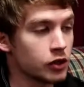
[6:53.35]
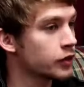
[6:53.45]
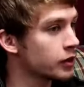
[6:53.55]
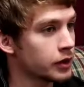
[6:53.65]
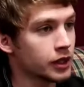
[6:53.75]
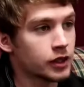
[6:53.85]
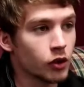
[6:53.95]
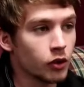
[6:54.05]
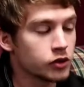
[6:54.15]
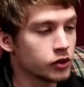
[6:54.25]
You've committed
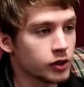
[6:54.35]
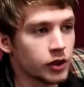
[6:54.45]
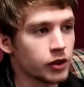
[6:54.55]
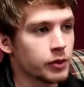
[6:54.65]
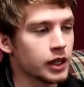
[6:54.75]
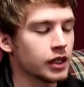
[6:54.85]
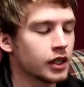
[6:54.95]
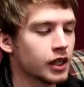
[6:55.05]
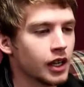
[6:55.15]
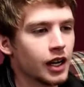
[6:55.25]
adultery with me,"
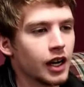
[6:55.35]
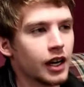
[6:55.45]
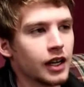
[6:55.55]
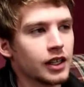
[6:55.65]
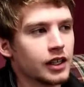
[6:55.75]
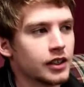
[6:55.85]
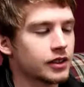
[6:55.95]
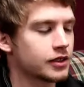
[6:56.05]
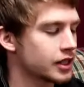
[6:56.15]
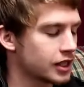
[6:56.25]
uh,
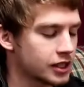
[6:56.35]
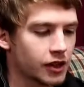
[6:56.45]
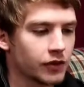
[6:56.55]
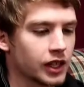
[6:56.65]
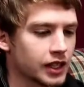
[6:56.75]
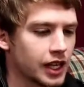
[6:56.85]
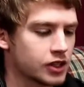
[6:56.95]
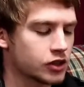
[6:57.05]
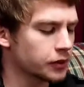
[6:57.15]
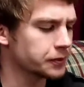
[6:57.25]
and stuff like
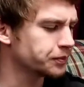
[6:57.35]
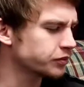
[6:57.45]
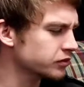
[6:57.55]
that. So